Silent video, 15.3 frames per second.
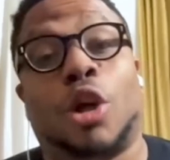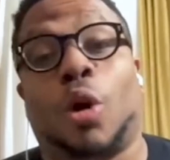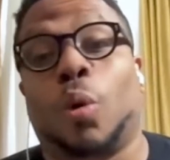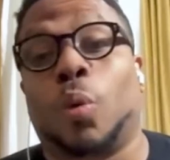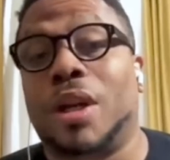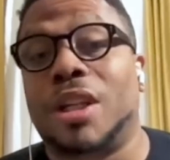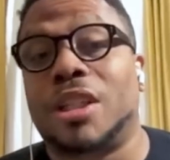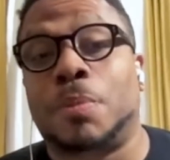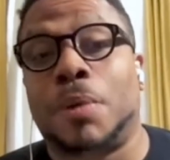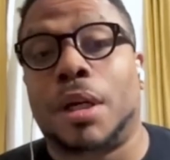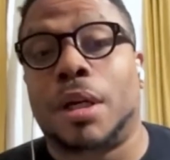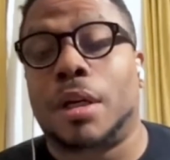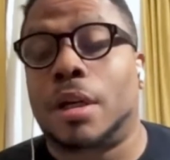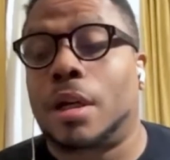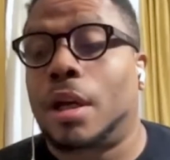
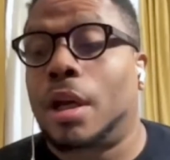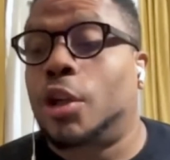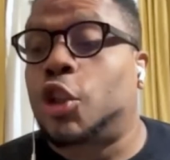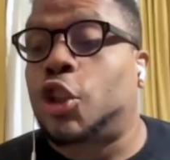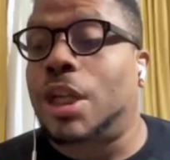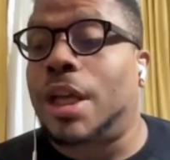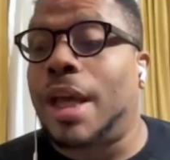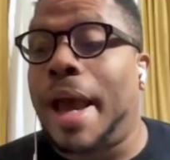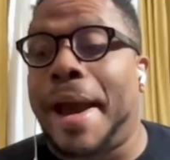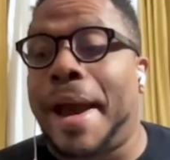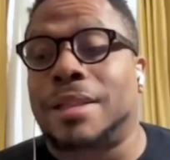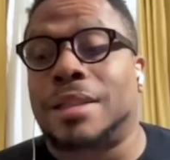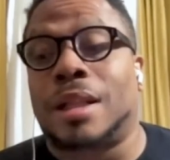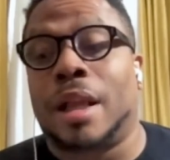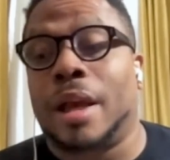charisma, she
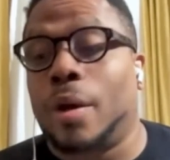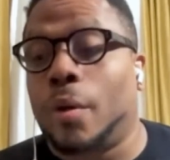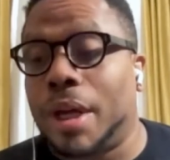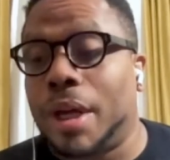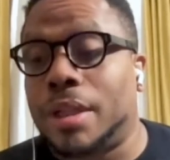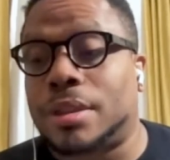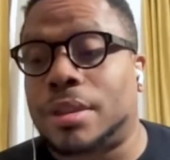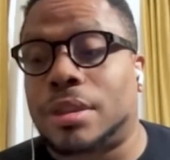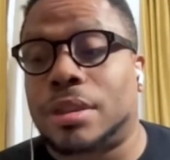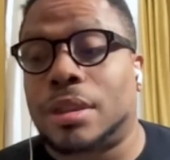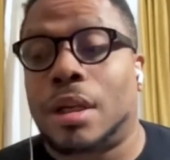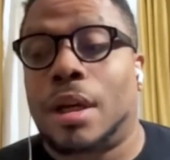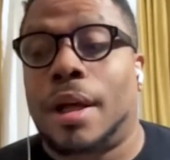has lyrics.